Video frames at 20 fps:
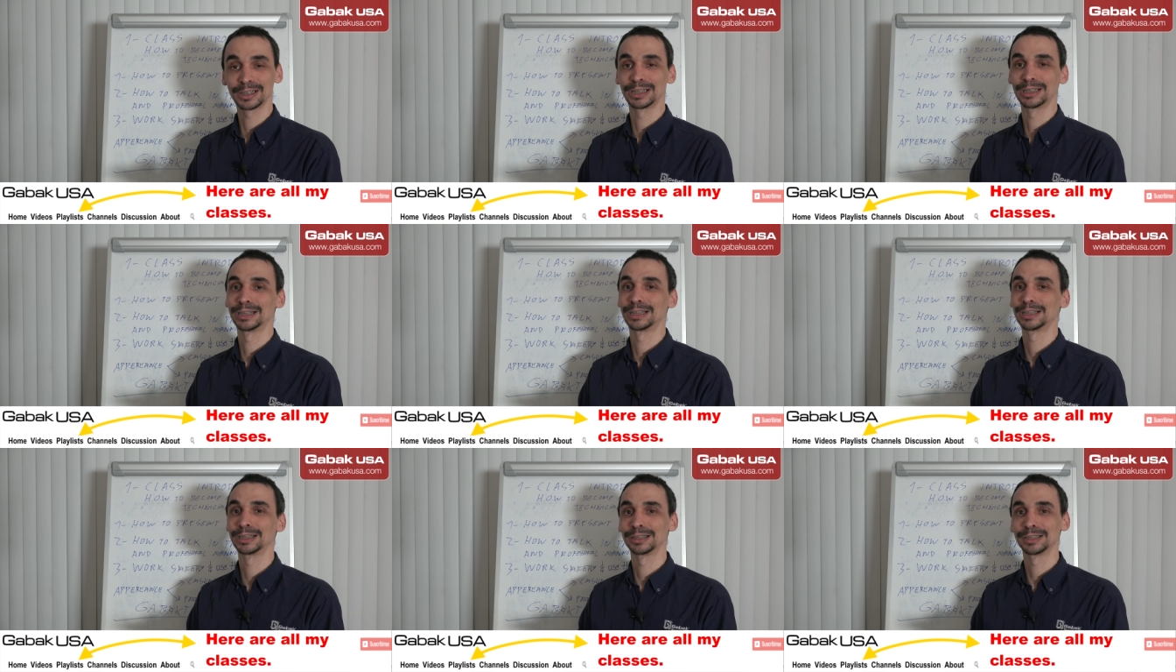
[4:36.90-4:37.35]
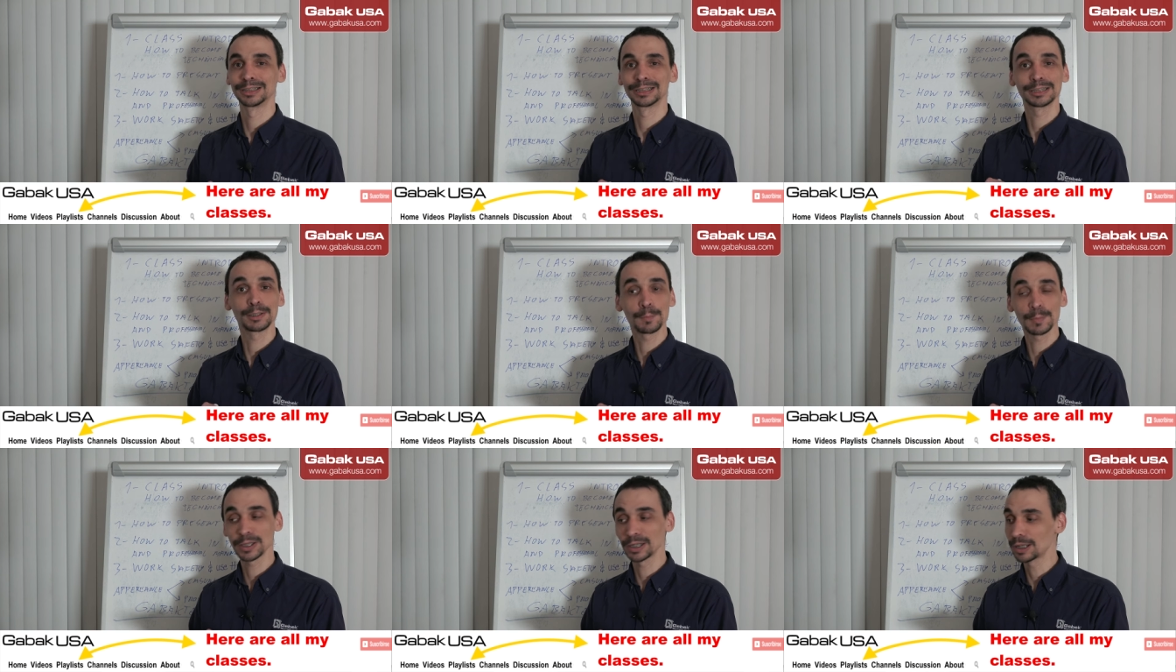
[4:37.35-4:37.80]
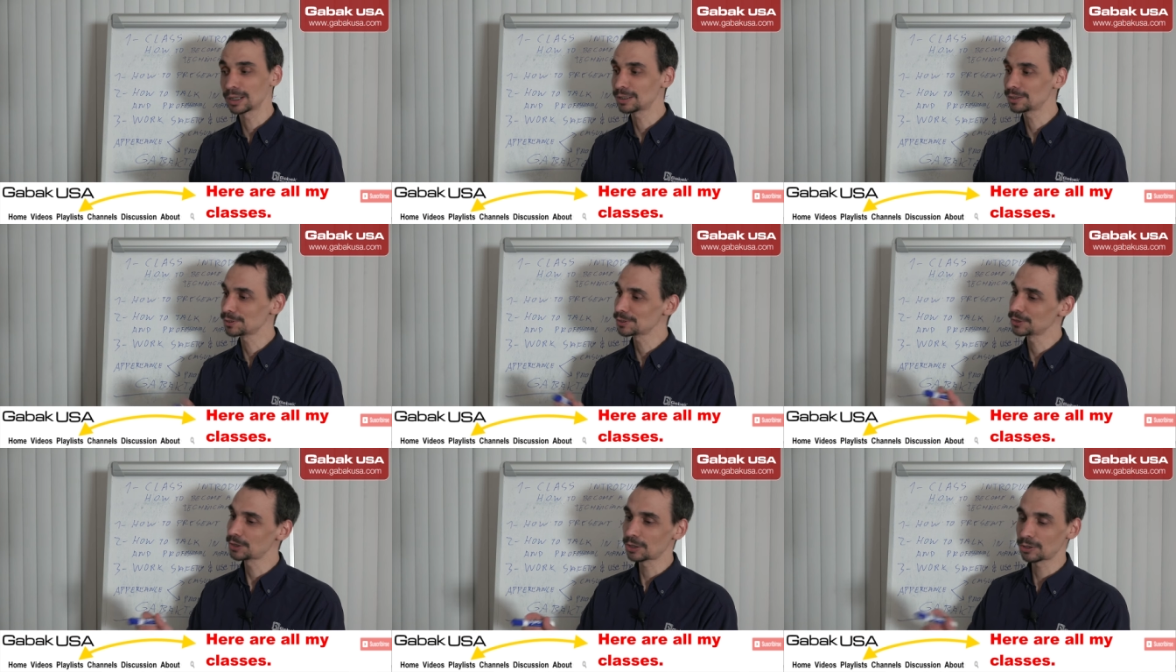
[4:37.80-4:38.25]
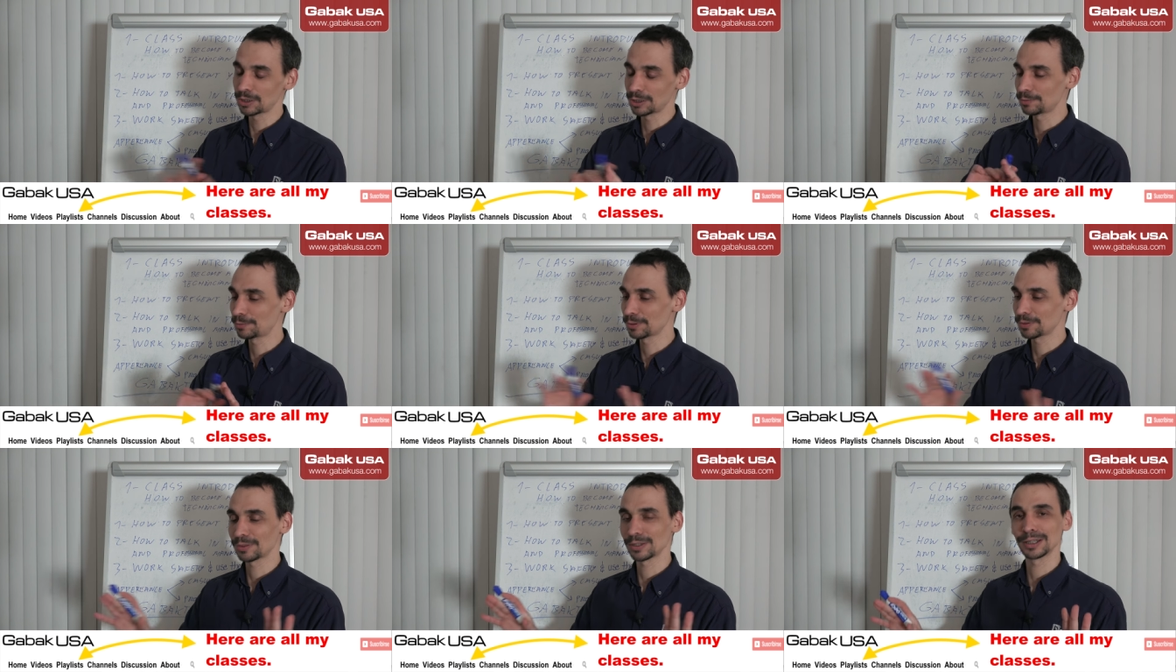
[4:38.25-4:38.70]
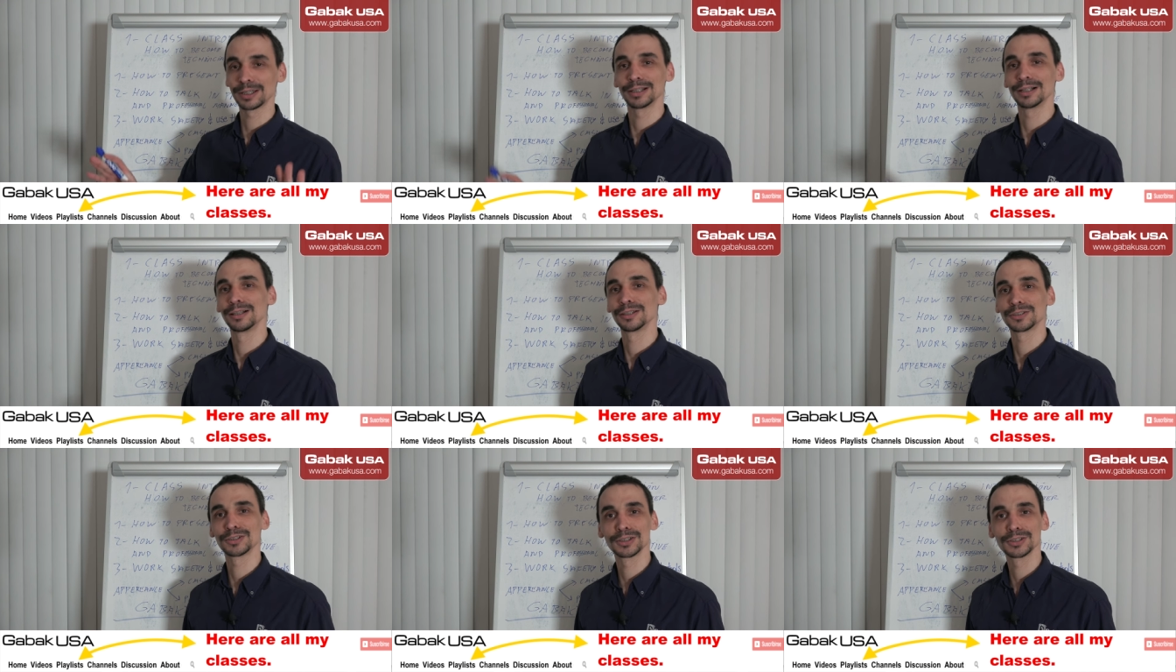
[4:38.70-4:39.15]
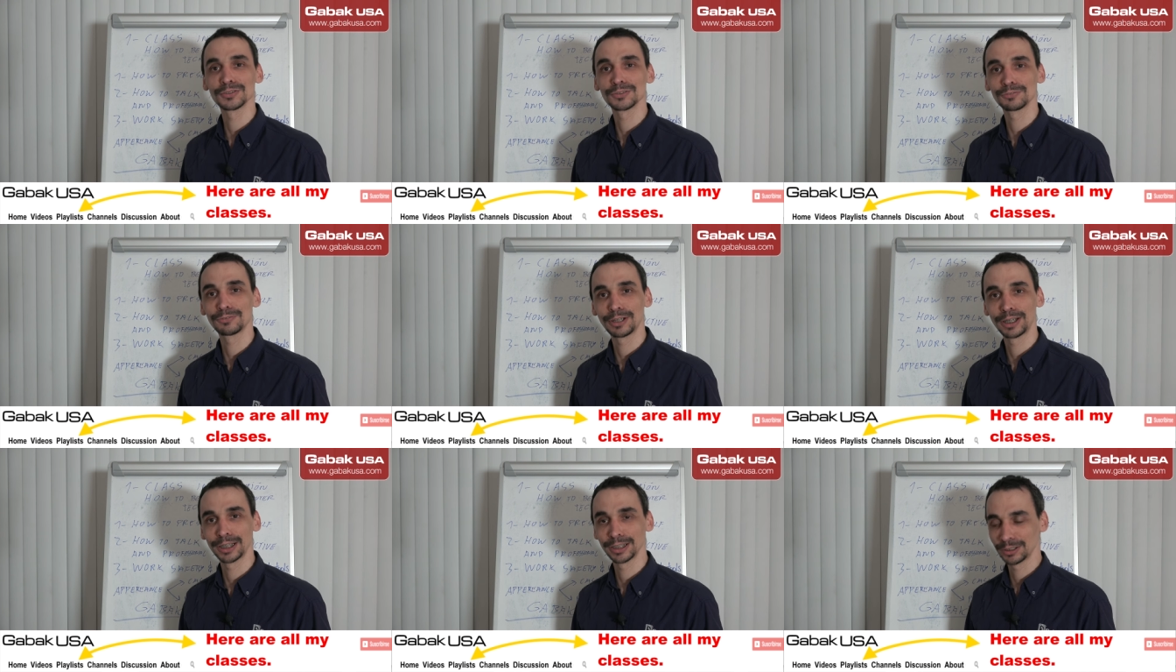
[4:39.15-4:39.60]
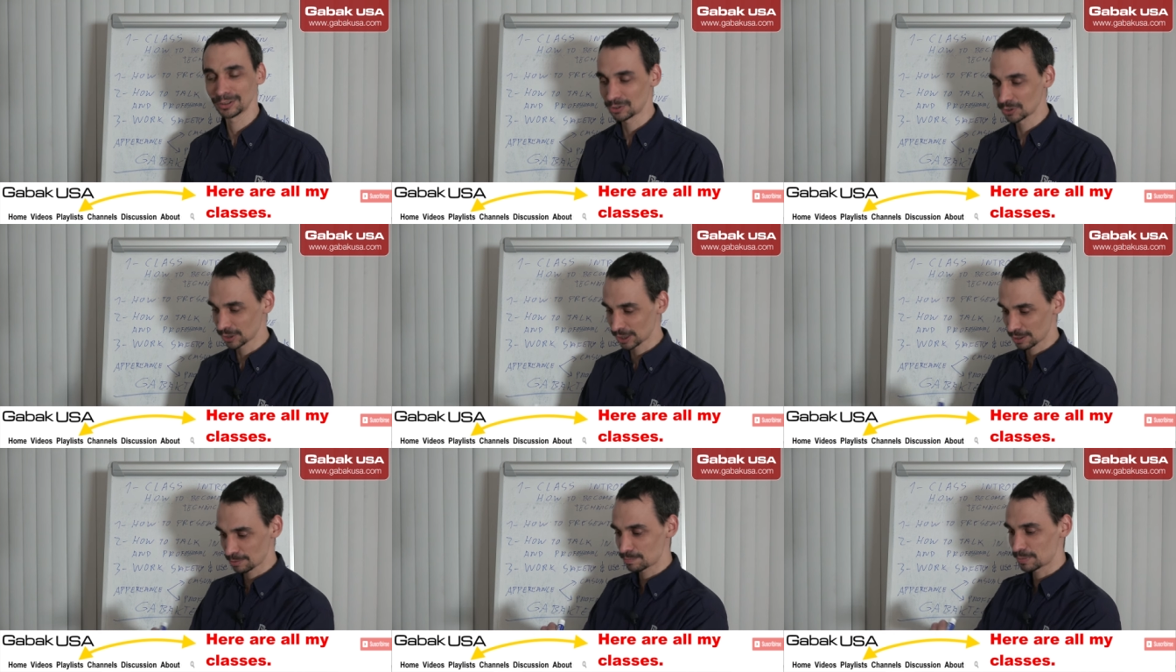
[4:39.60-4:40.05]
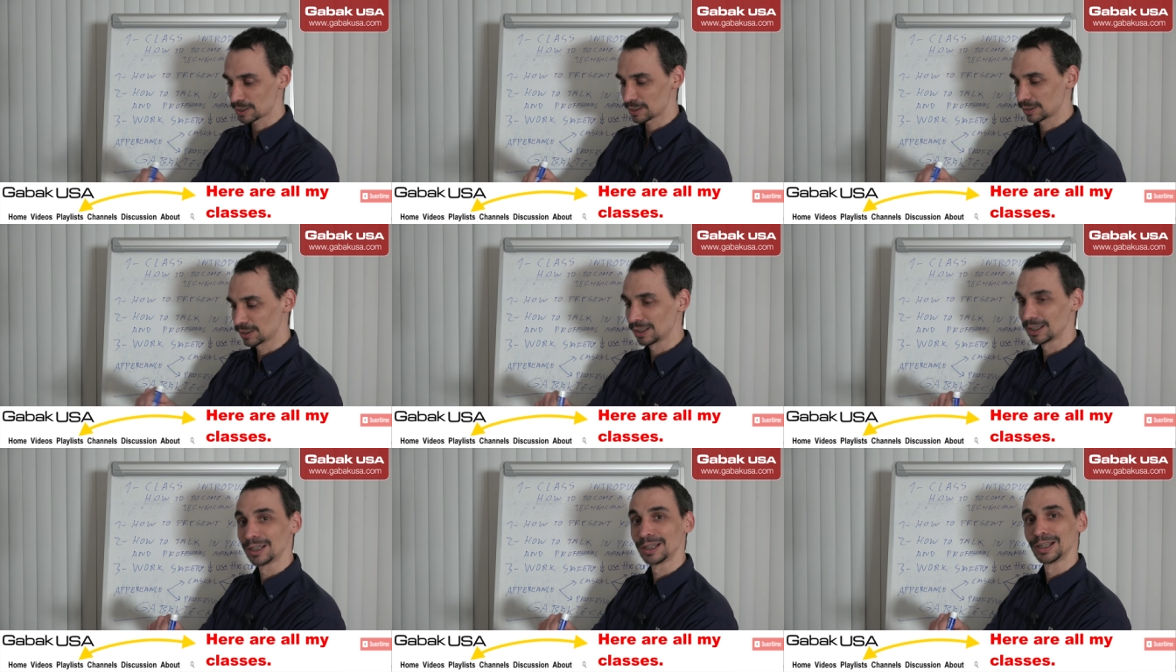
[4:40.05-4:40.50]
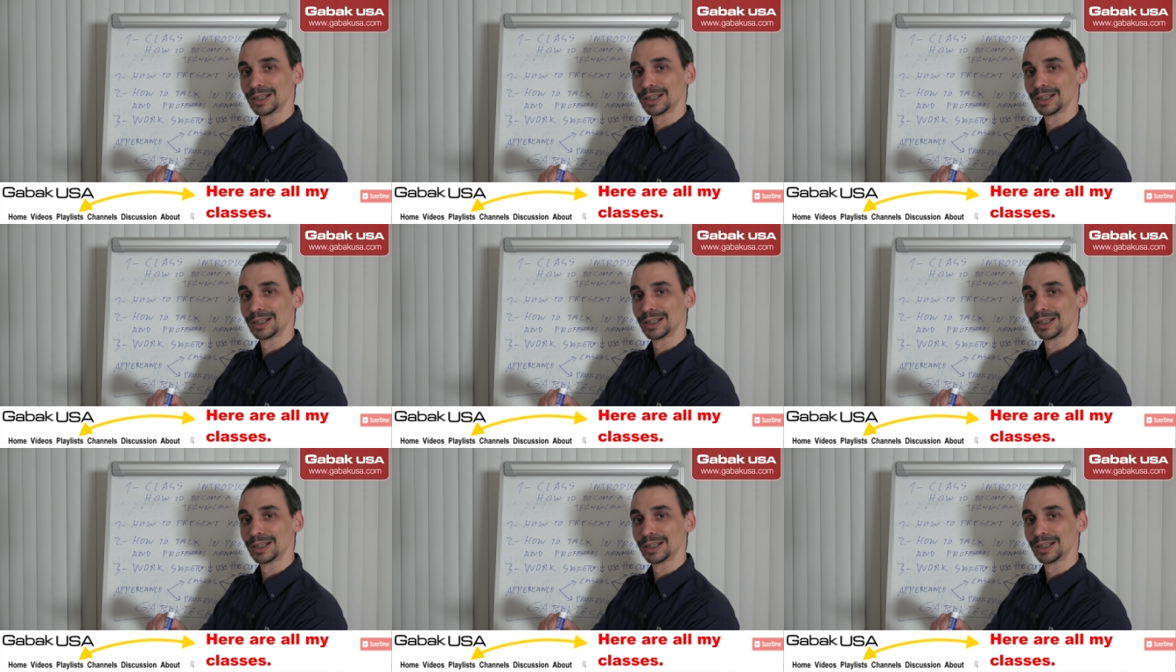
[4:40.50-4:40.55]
on something else. No, everything else is fine, okay, but